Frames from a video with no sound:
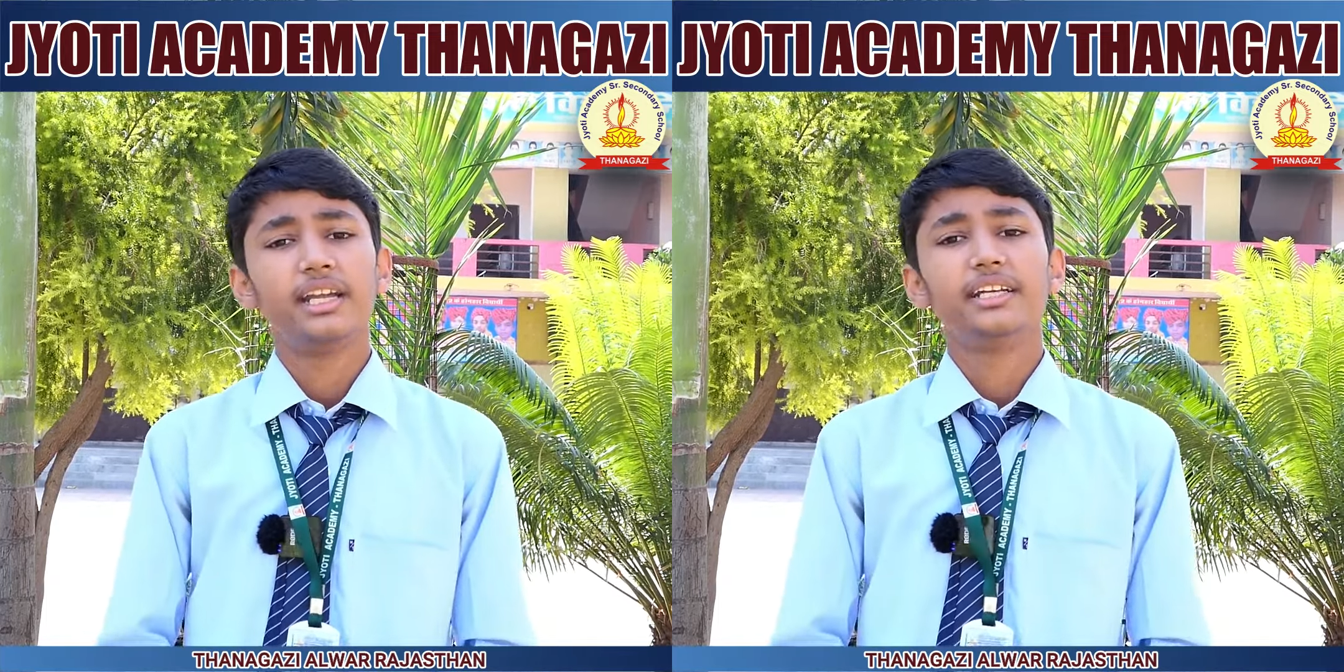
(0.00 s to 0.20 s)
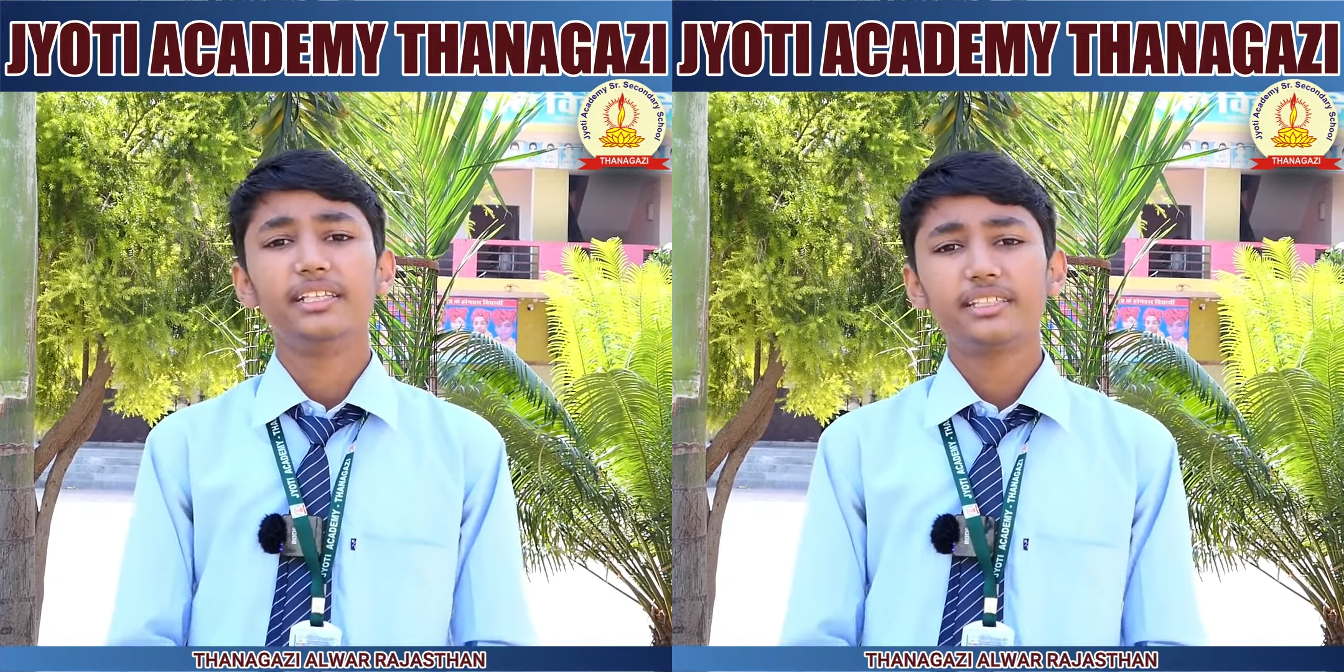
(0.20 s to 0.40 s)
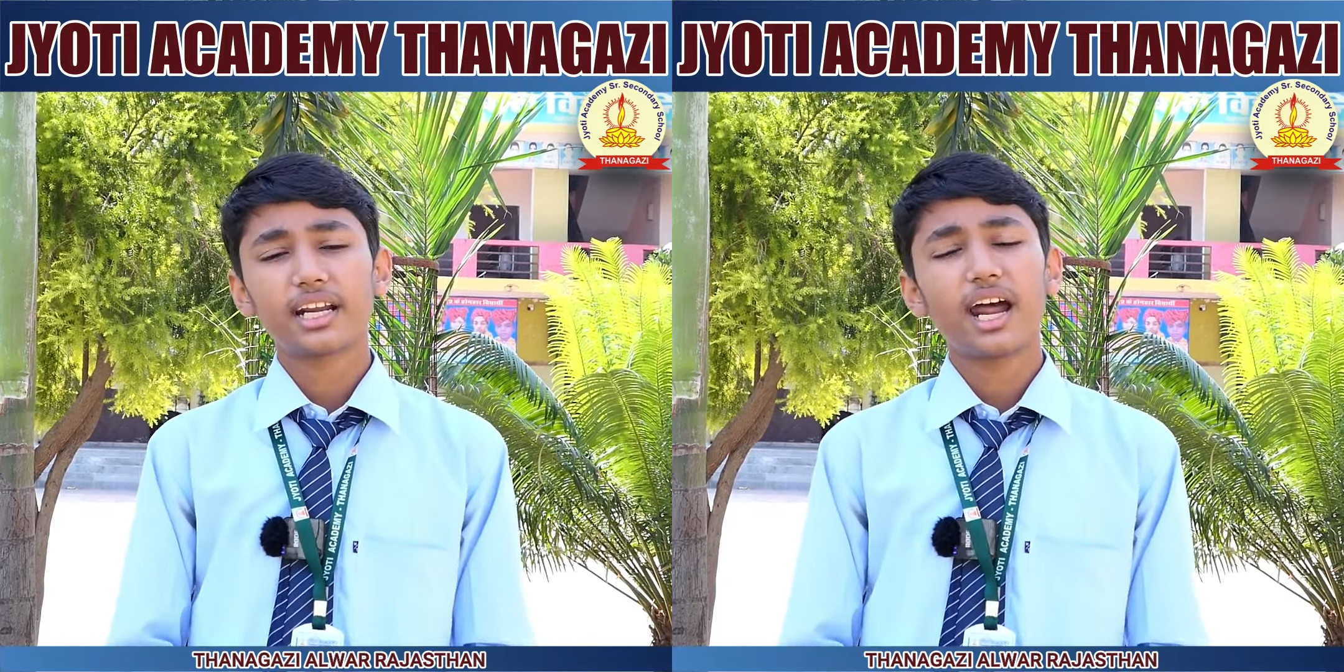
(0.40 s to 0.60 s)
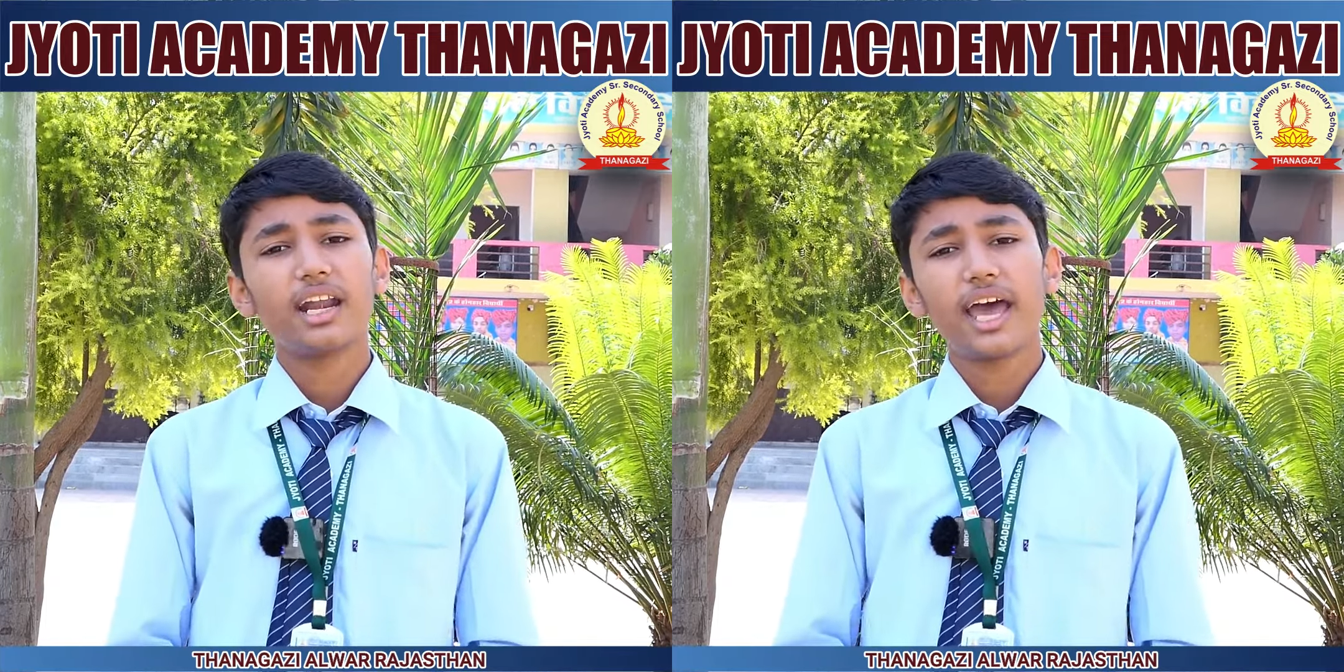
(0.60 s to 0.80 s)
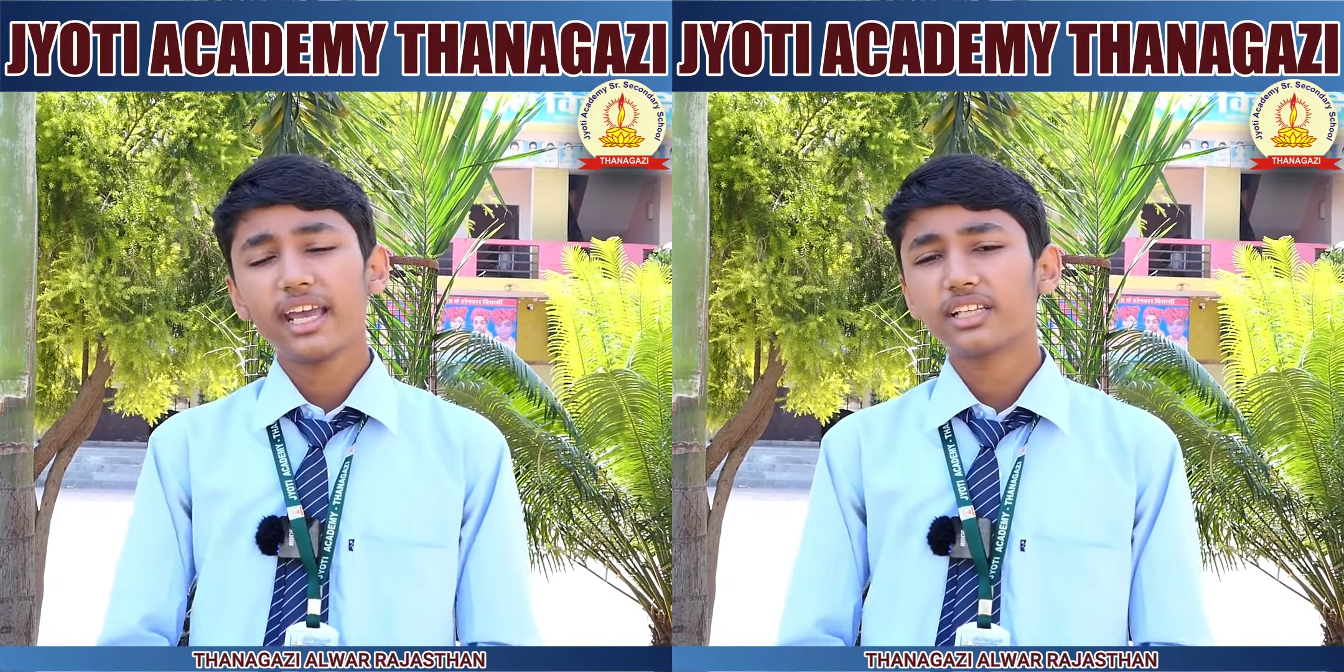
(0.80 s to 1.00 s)
Teachers are
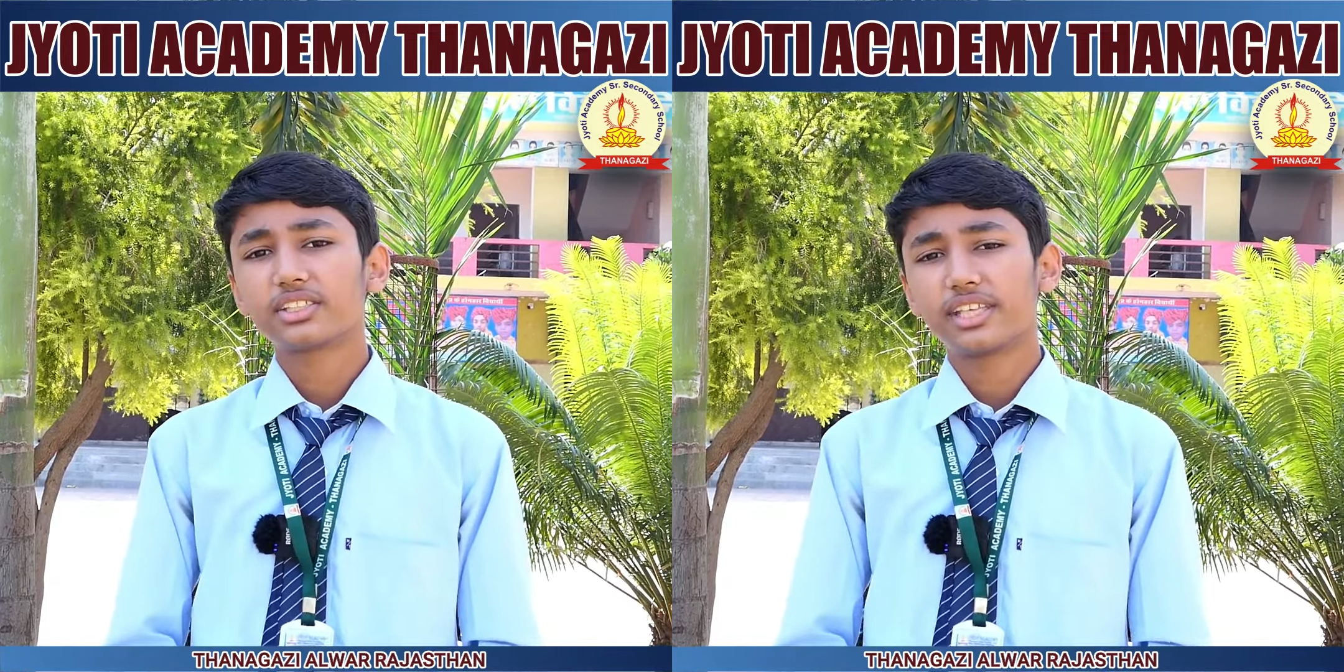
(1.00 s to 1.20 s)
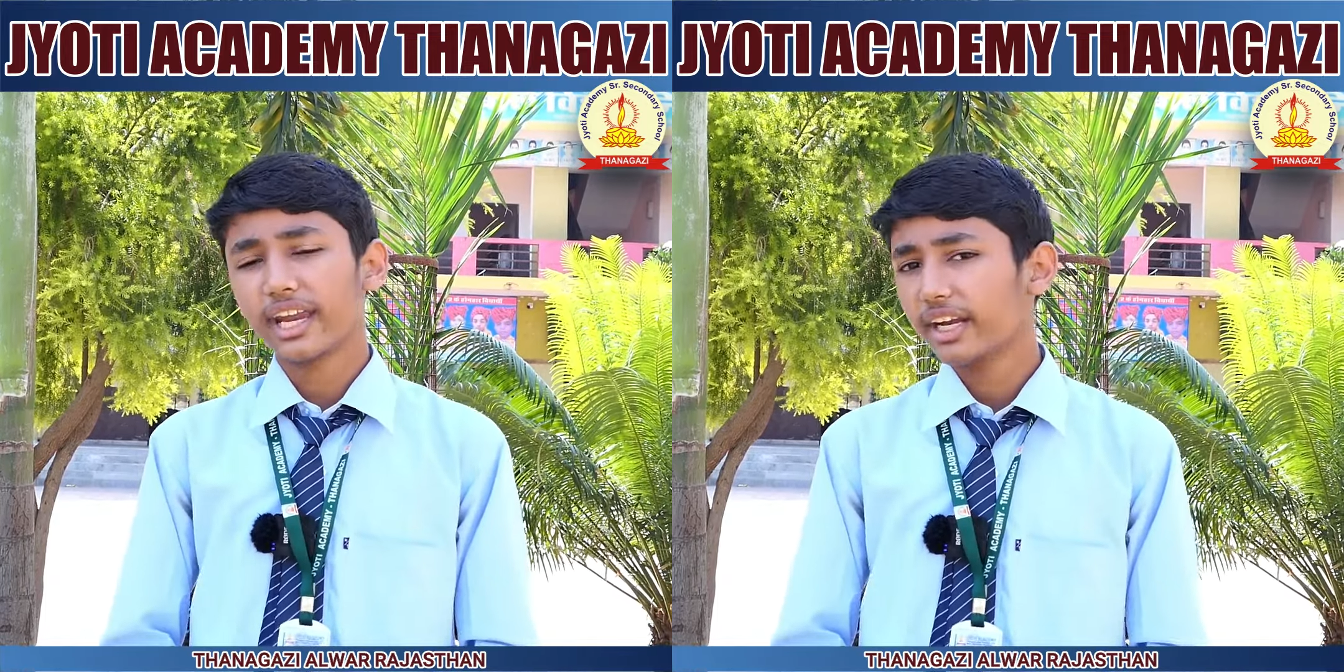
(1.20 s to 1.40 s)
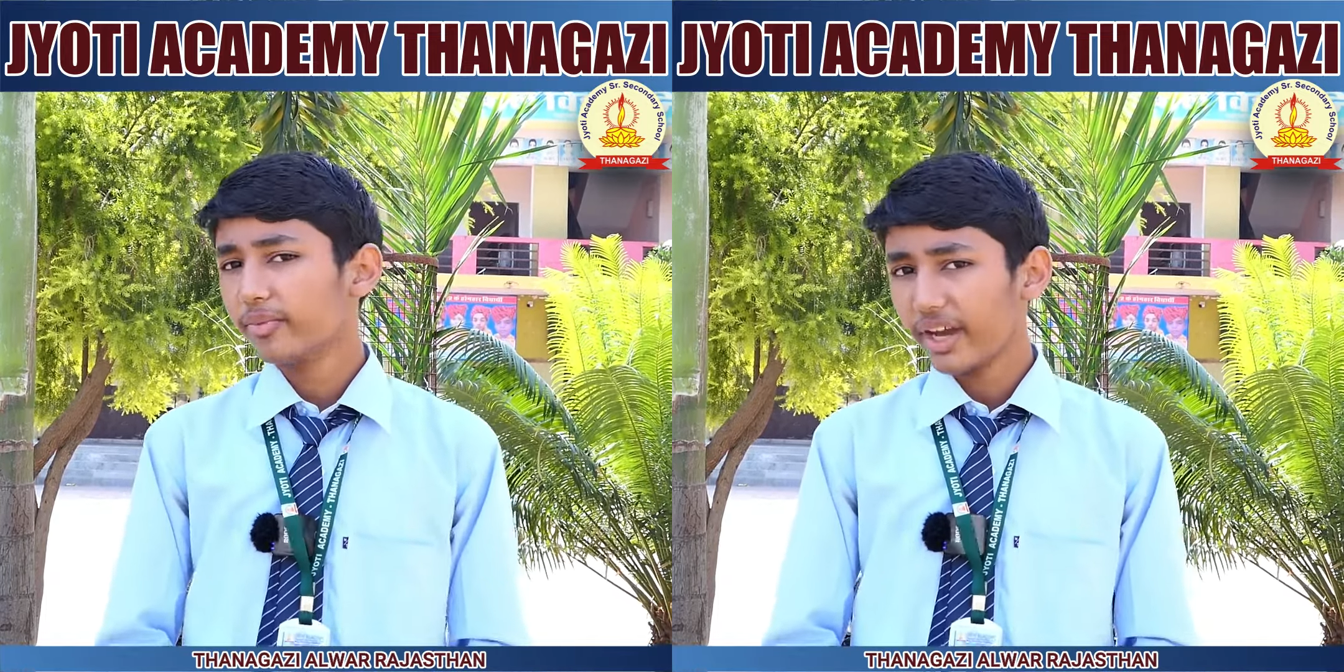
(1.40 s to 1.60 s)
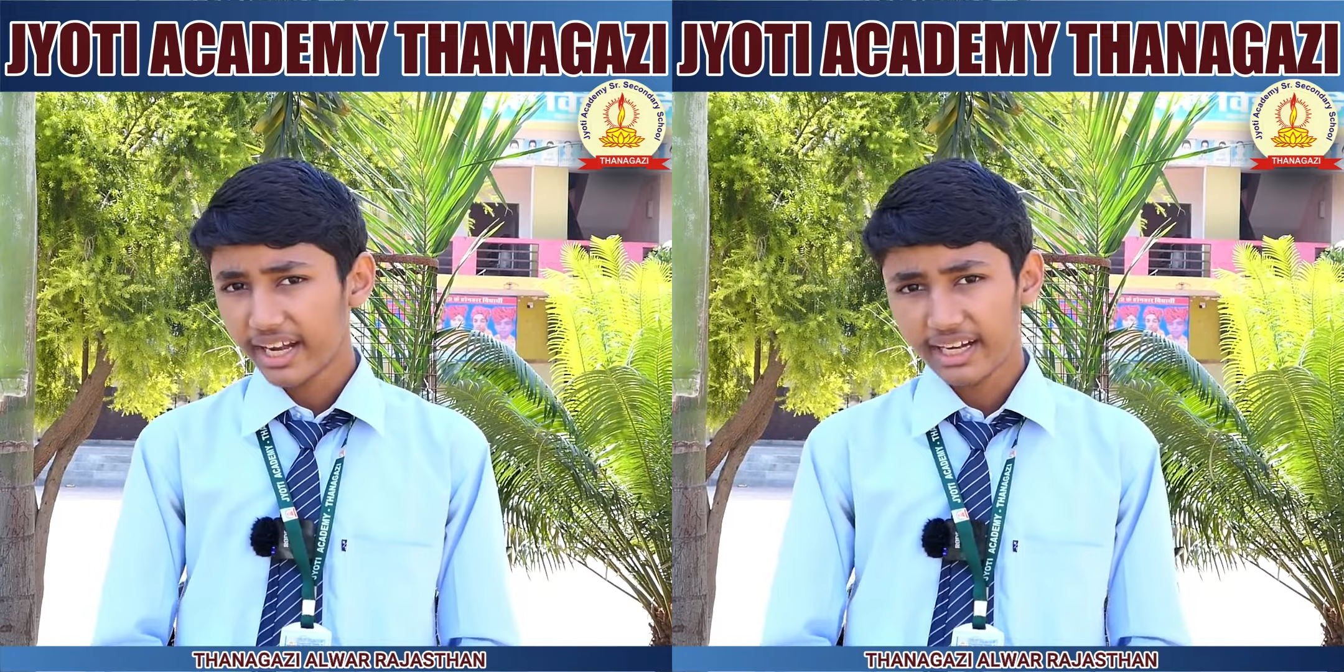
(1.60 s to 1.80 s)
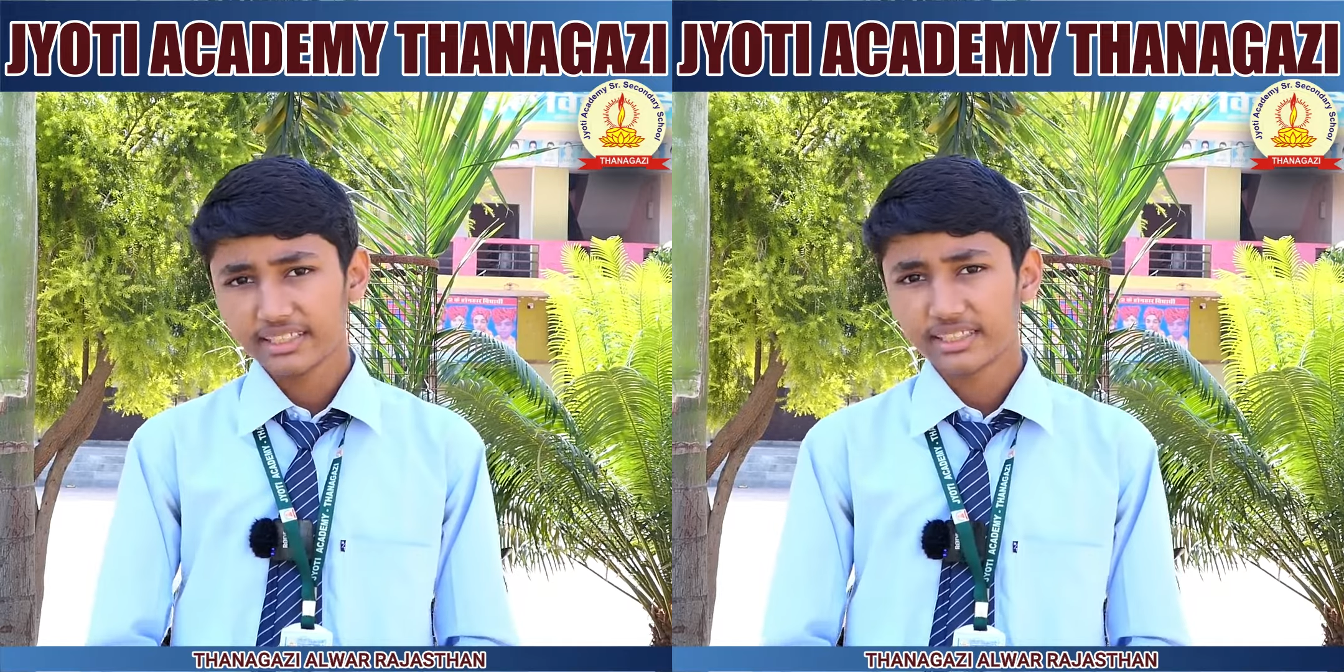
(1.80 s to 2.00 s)
like second
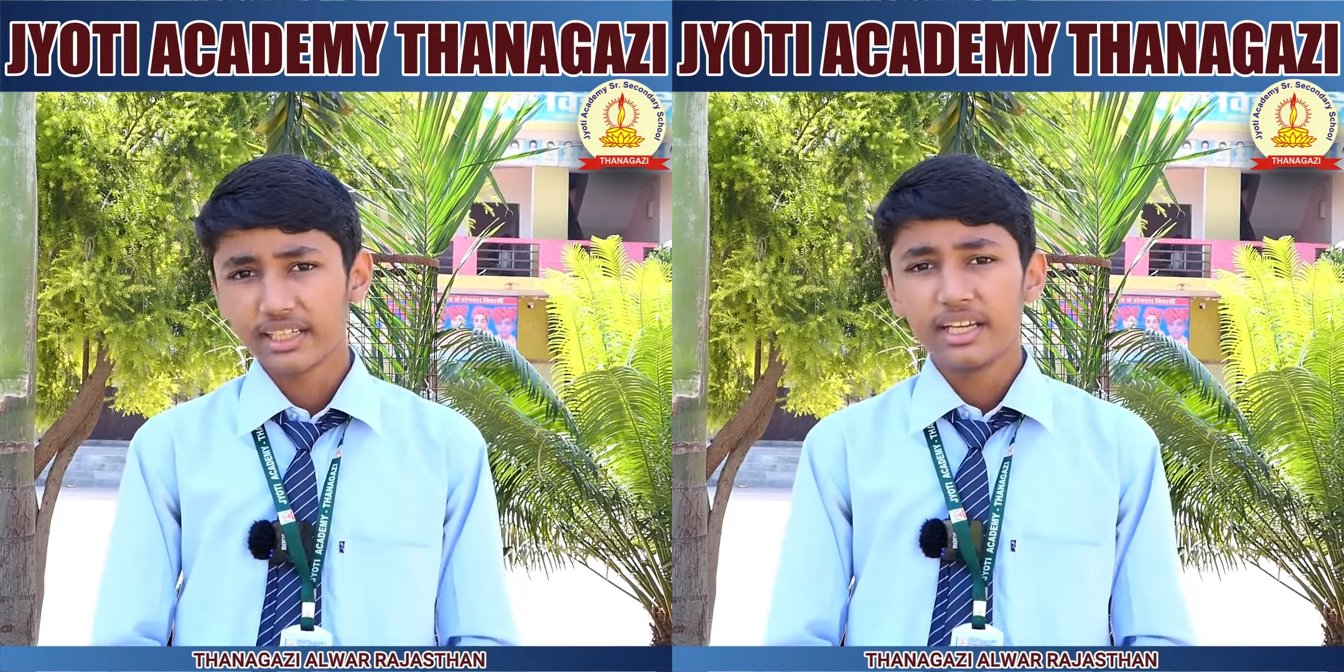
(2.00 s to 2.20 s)
parents.